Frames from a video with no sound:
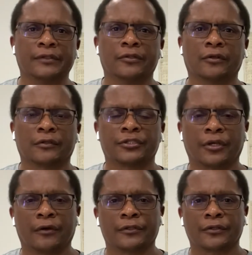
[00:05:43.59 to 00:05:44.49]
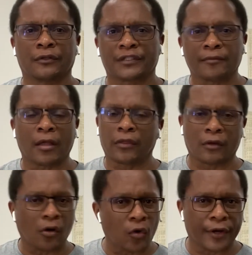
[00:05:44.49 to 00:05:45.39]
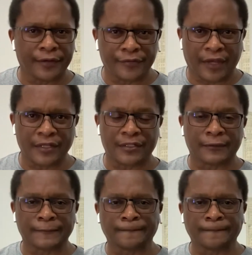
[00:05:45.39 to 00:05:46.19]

your church or some other organization,